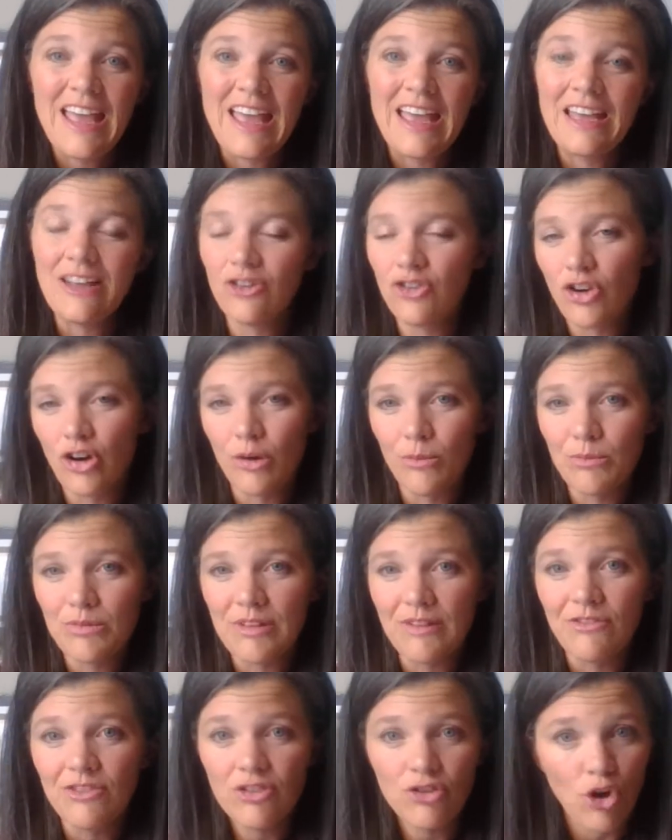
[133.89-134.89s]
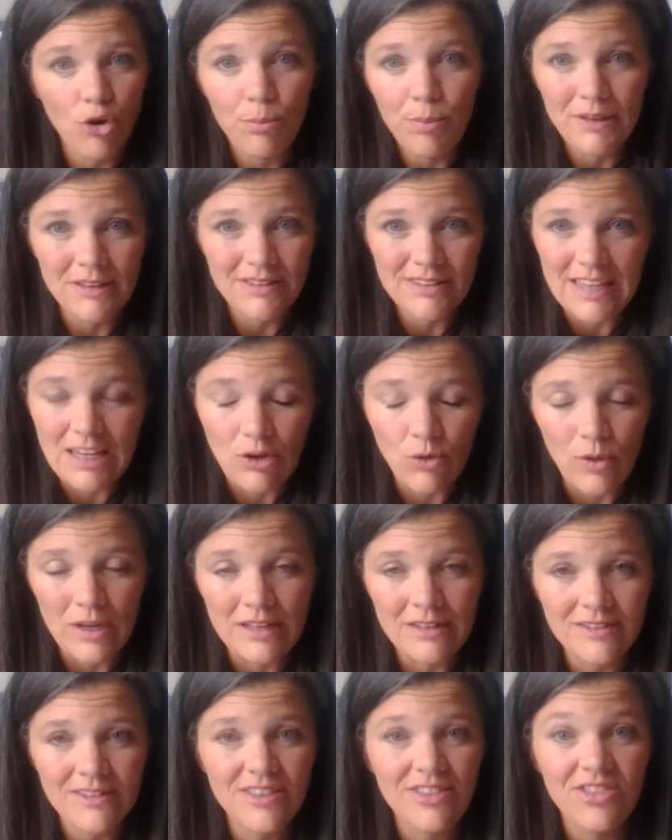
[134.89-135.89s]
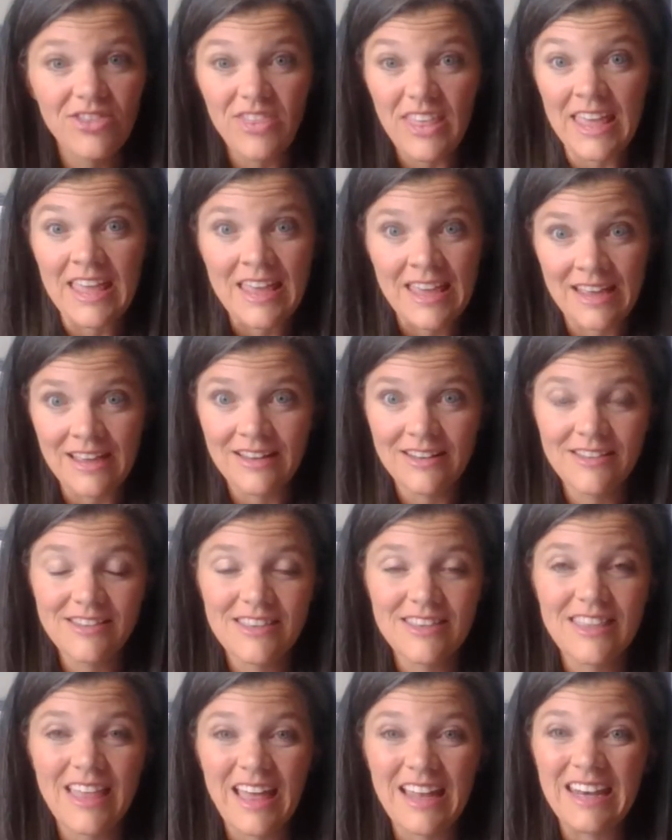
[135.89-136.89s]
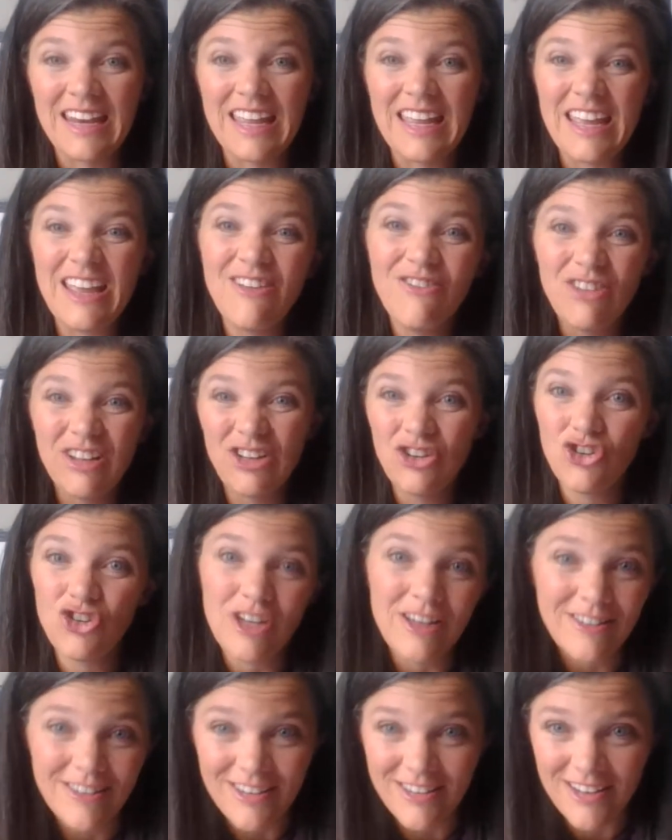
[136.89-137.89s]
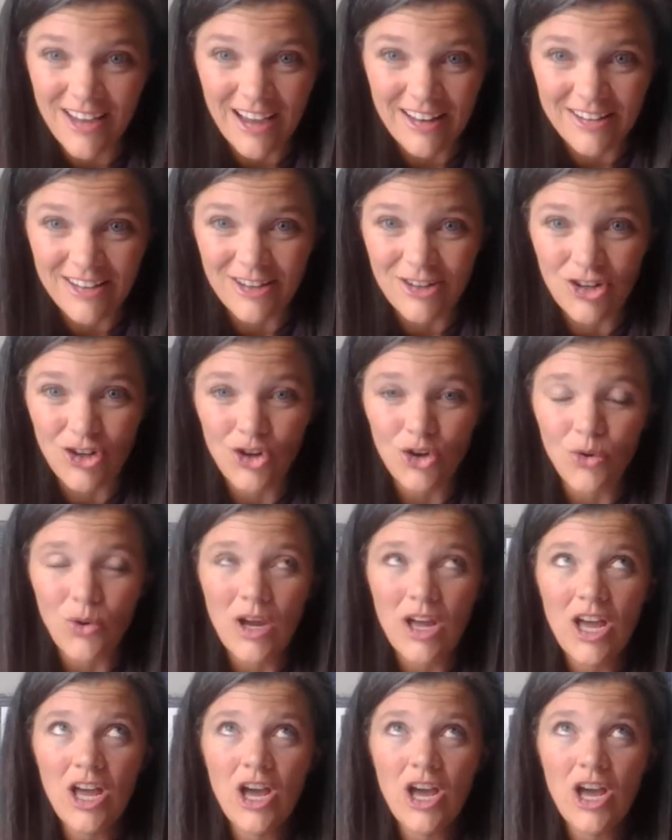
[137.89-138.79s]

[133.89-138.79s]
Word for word: in terms of scope and sequence things than even Jesus got to do,